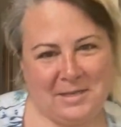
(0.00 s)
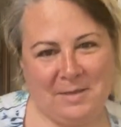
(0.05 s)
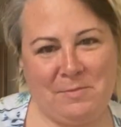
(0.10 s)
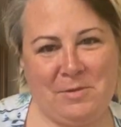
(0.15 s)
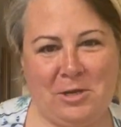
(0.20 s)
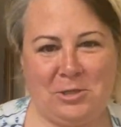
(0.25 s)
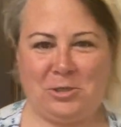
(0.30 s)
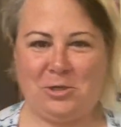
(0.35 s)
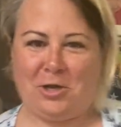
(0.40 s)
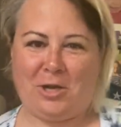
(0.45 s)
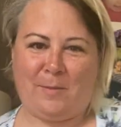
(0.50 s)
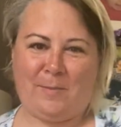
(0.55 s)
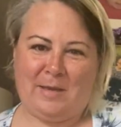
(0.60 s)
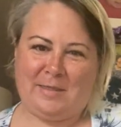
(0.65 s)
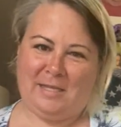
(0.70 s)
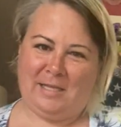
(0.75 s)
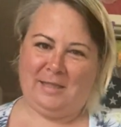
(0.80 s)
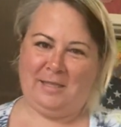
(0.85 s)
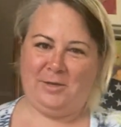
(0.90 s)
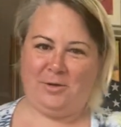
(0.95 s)
I'm going to talk about
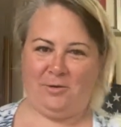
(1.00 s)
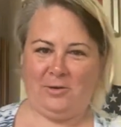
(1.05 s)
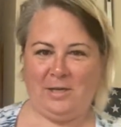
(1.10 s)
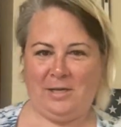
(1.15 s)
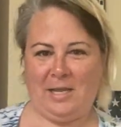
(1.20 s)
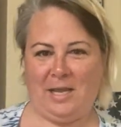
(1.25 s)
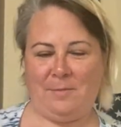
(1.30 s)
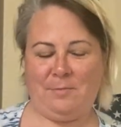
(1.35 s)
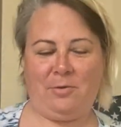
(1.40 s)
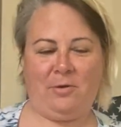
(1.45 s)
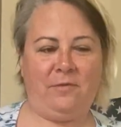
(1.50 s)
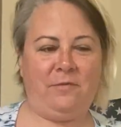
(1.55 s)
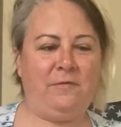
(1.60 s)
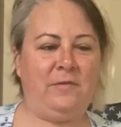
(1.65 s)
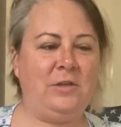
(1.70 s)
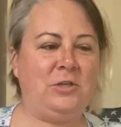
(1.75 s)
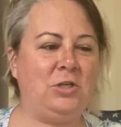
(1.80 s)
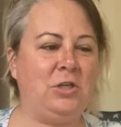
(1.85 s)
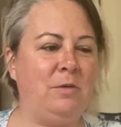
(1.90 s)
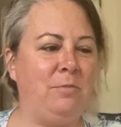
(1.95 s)
the literate and
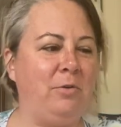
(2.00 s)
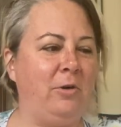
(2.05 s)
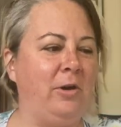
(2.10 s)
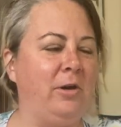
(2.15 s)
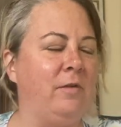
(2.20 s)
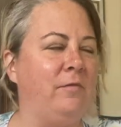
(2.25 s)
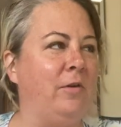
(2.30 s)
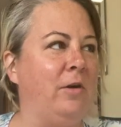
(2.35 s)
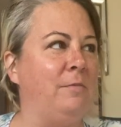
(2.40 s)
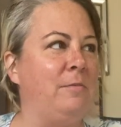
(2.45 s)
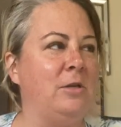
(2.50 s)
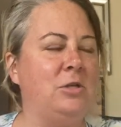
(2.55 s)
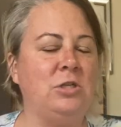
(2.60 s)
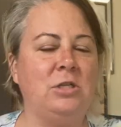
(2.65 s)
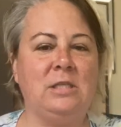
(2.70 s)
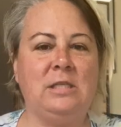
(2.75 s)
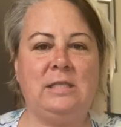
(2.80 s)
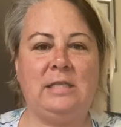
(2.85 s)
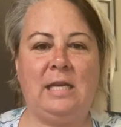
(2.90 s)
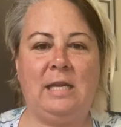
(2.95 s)
proficient part of our mission
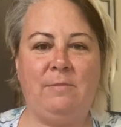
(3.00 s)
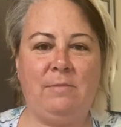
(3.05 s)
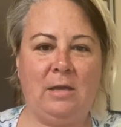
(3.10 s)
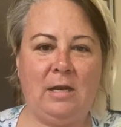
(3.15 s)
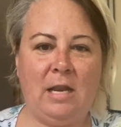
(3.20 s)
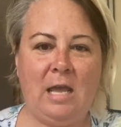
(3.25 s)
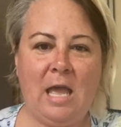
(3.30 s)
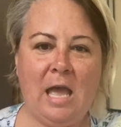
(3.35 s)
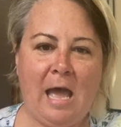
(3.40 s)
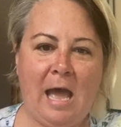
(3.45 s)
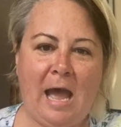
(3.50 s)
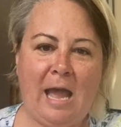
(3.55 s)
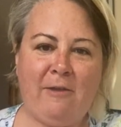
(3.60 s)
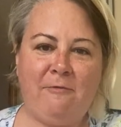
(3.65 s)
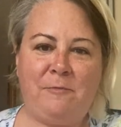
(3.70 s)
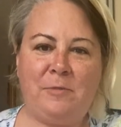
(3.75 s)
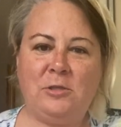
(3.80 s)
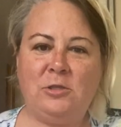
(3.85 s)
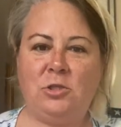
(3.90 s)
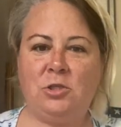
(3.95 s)
statement. I've
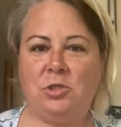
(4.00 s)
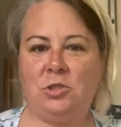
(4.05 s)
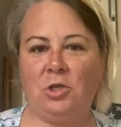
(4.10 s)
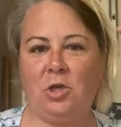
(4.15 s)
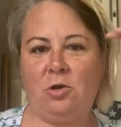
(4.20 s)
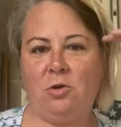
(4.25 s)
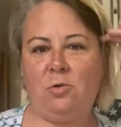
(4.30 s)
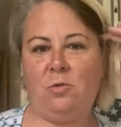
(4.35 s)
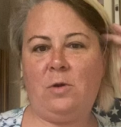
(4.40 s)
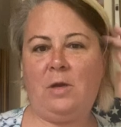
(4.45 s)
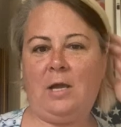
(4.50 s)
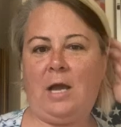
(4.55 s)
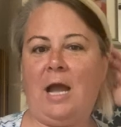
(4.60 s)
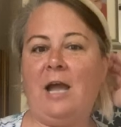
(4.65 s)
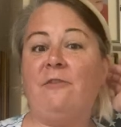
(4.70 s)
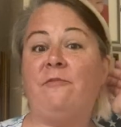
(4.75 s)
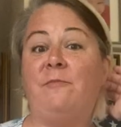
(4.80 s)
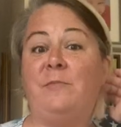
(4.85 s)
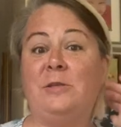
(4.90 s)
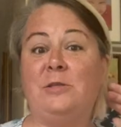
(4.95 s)
been so
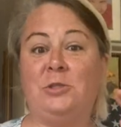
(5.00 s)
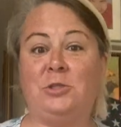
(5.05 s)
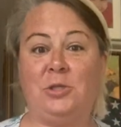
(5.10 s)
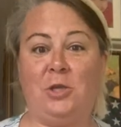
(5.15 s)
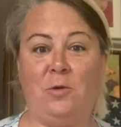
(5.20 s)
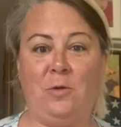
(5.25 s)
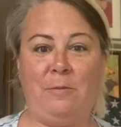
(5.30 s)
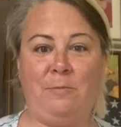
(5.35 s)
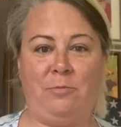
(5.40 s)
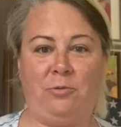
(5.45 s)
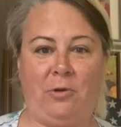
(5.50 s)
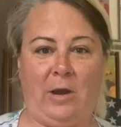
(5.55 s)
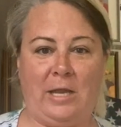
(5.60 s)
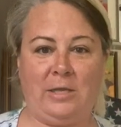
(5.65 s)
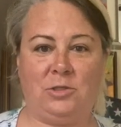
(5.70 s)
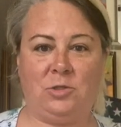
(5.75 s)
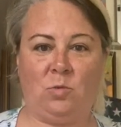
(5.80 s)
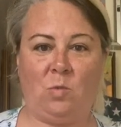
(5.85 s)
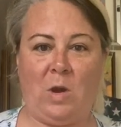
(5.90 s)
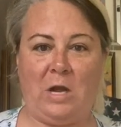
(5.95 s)

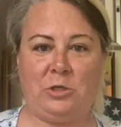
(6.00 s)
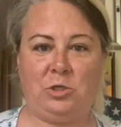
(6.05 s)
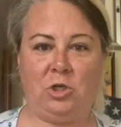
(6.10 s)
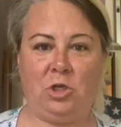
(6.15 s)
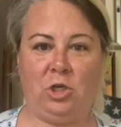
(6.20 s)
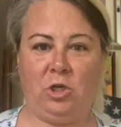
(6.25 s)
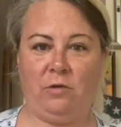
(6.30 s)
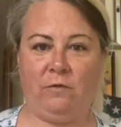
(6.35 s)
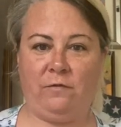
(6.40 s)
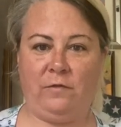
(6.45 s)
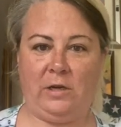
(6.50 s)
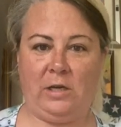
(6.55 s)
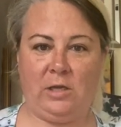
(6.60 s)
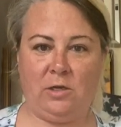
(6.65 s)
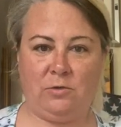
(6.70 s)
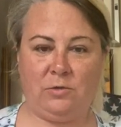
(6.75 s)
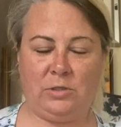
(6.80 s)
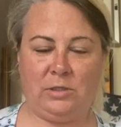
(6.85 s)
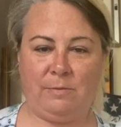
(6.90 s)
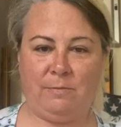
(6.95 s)
impressed watching your video
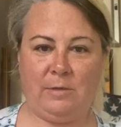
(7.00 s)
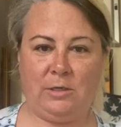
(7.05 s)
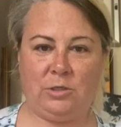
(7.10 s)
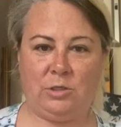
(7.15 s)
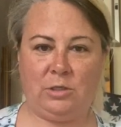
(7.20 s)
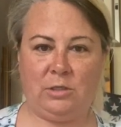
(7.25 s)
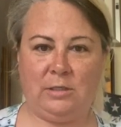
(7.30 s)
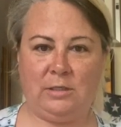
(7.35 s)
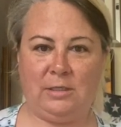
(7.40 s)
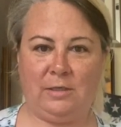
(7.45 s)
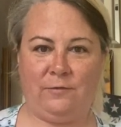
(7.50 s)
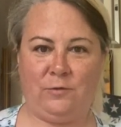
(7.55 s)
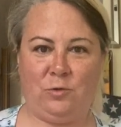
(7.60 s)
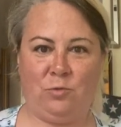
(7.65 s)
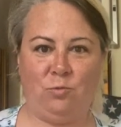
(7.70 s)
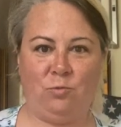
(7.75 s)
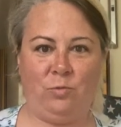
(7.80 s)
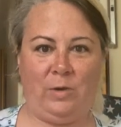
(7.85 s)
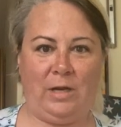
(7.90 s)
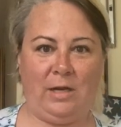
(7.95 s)
submissions of you
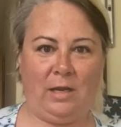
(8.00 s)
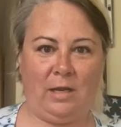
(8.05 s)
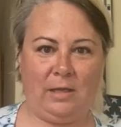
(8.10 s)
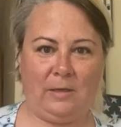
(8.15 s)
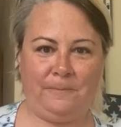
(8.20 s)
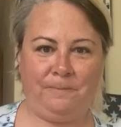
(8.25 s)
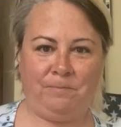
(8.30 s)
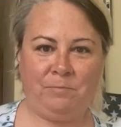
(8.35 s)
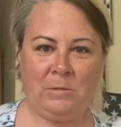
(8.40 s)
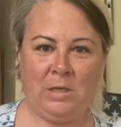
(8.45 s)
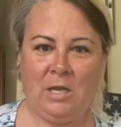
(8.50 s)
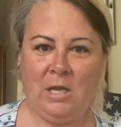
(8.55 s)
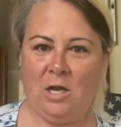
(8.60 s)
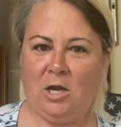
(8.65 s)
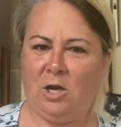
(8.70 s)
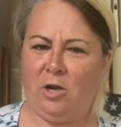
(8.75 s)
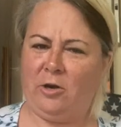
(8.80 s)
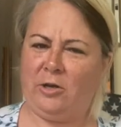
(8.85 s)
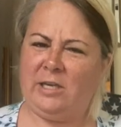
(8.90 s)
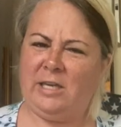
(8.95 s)
reading
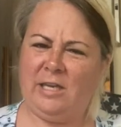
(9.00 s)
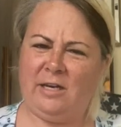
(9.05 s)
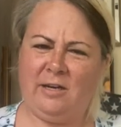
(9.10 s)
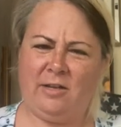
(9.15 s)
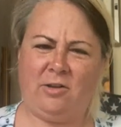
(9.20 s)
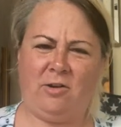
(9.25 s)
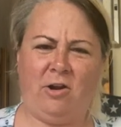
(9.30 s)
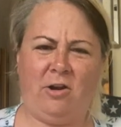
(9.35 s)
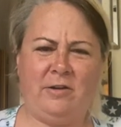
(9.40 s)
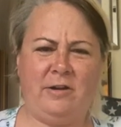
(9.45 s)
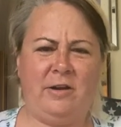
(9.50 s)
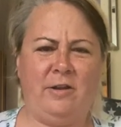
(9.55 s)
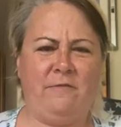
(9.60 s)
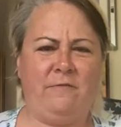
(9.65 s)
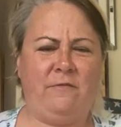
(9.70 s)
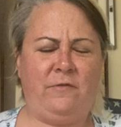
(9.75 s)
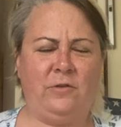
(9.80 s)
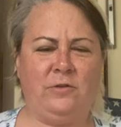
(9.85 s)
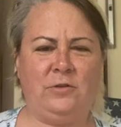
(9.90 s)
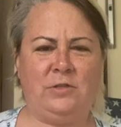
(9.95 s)
our kindergarten and
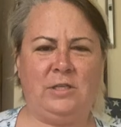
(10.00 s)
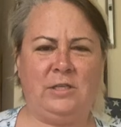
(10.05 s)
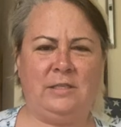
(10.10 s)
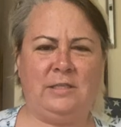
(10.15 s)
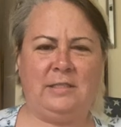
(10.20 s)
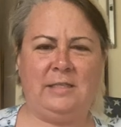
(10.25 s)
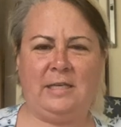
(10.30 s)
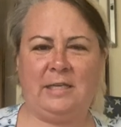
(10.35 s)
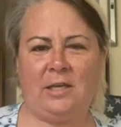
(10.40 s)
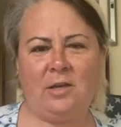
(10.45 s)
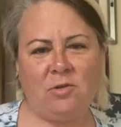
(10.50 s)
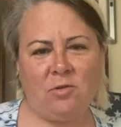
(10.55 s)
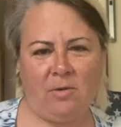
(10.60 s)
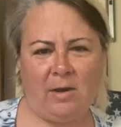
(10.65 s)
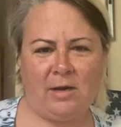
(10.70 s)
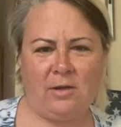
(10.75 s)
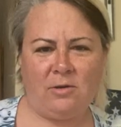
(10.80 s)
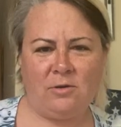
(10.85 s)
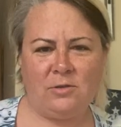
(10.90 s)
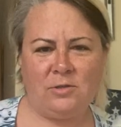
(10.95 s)
first and second
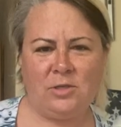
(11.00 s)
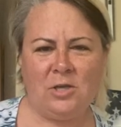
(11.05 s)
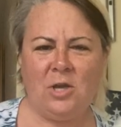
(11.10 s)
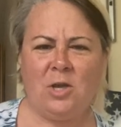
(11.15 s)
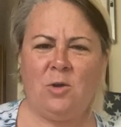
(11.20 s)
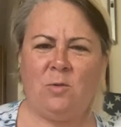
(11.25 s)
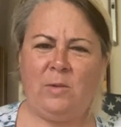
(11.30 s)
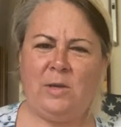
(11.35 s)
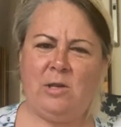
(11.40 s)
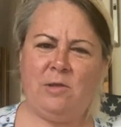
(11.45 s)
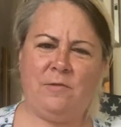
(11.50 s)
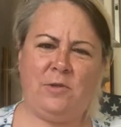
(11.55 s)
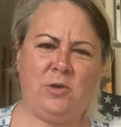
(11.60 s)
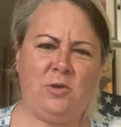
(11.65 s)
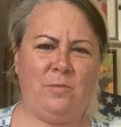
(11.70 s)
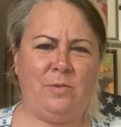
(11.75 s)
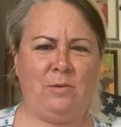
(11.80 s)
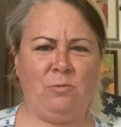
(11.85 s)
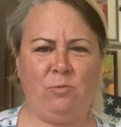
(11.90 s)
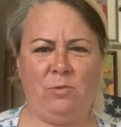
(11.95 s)
graders. We know that you've
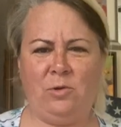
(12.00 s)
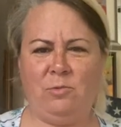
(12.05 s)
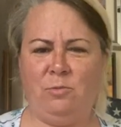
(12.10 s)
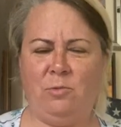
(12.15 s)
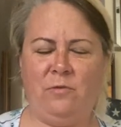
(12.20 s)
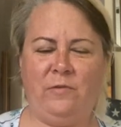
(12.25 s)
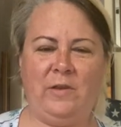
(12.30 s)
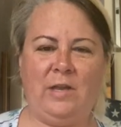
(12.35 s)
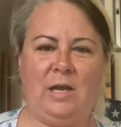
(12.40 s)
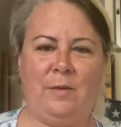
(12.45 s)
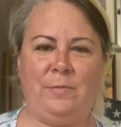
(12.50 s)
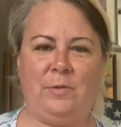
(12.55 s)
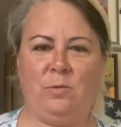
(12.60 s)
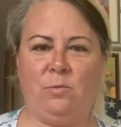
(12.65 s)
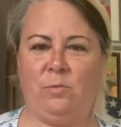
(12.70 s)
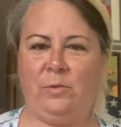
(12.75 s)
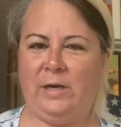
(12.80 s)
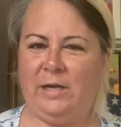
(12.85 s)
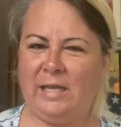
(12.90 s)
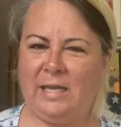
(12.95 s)
been moving up in
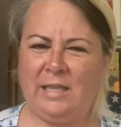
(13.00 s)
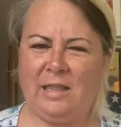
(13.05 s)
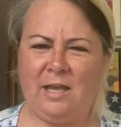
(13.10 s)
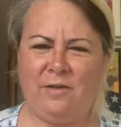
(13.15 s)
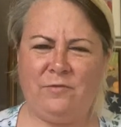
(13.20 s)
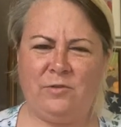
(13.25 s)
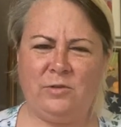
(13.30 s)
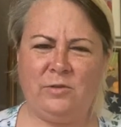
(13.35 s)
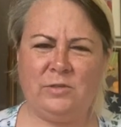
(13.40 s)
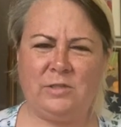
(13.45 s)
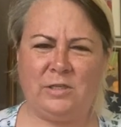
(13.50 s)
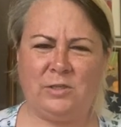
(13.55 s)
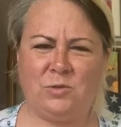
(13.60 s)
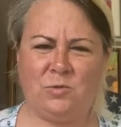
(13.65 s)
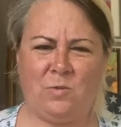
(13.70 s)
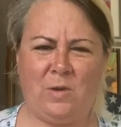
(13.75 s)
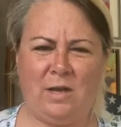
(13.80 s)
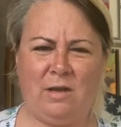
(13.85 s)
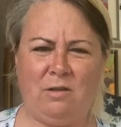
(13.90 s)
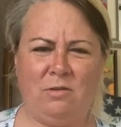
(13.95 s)
reading levels as
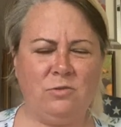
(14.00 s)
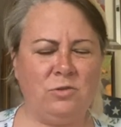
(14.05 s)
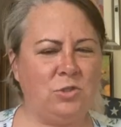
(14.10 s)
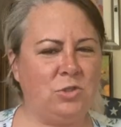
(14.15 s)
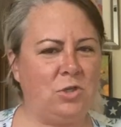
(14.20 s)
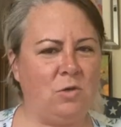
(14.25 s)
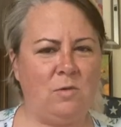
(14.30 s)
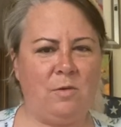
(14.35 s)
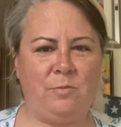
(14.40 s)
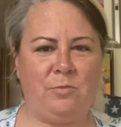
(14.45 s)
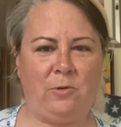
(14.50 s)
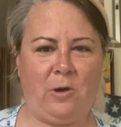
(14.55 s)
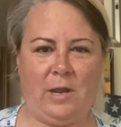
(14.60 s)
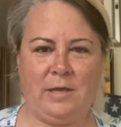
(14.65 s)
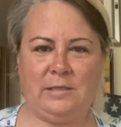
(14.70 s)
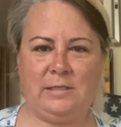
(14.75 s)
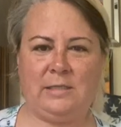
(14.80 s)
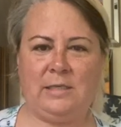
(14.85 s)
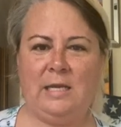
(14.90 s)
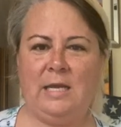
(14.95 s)
well. So
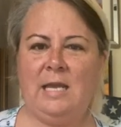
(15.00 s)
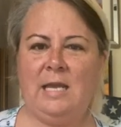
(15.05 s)
impressed.